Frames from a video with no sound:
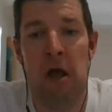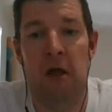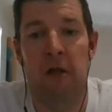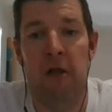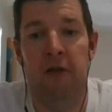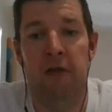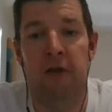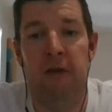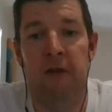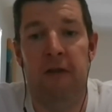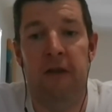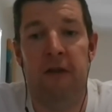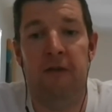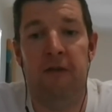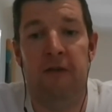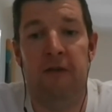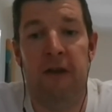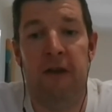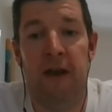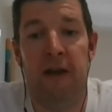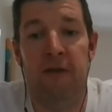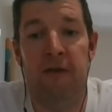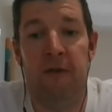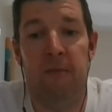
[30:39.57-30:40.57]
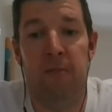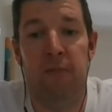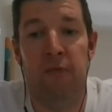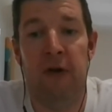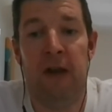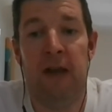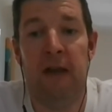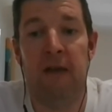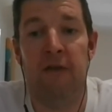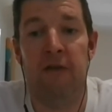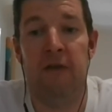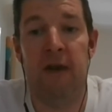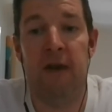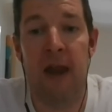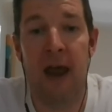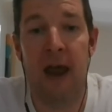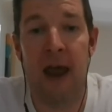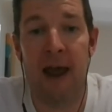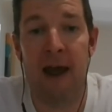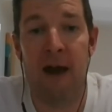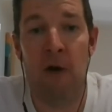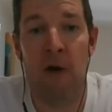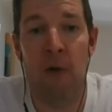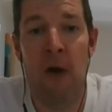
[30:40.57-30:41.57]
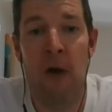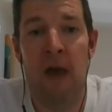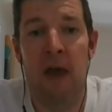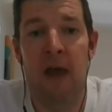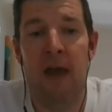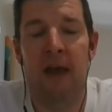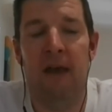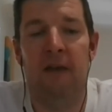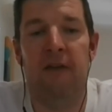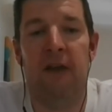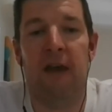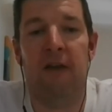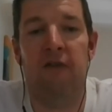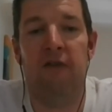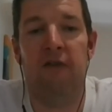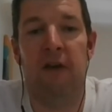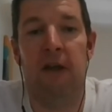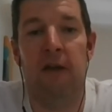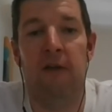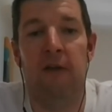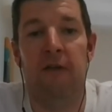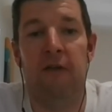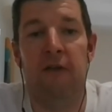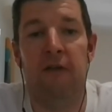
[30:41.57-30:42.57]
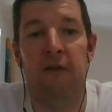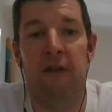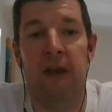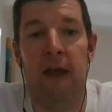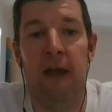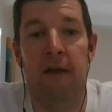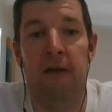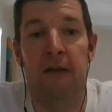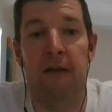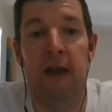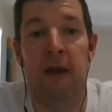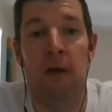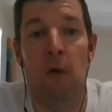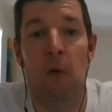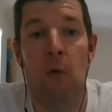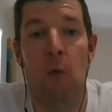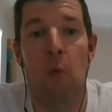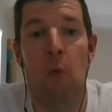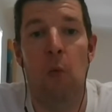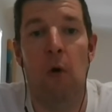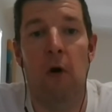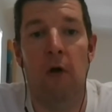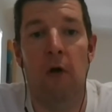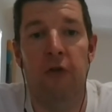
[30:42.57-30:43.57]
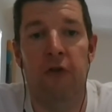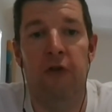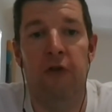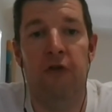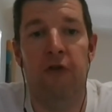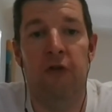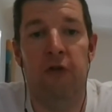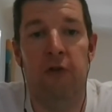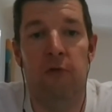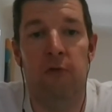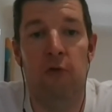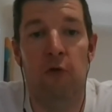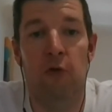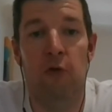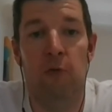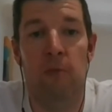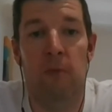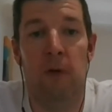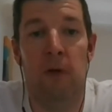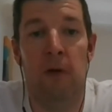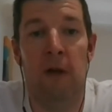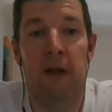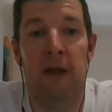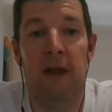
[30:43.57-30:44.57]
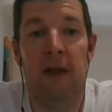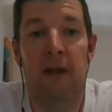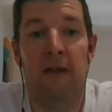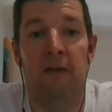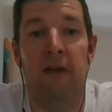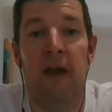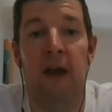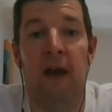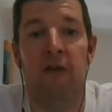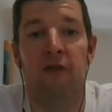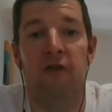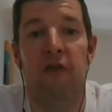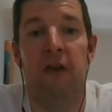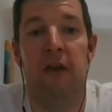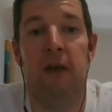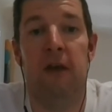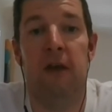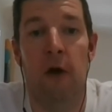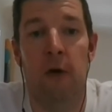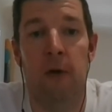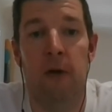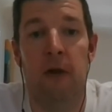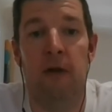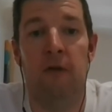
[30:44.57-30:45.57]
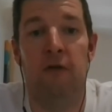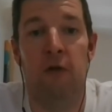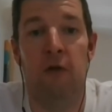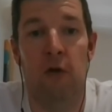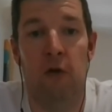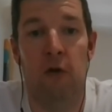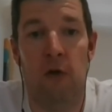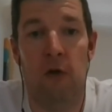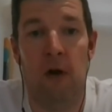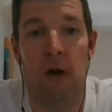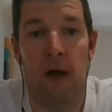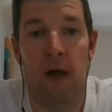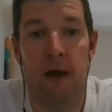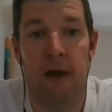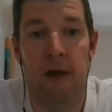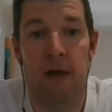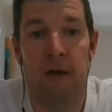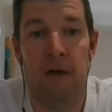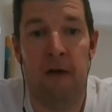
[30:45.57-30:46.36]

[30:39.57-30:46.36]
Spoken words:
that this data brings now is actually understanding what the new normal is actually going to look like,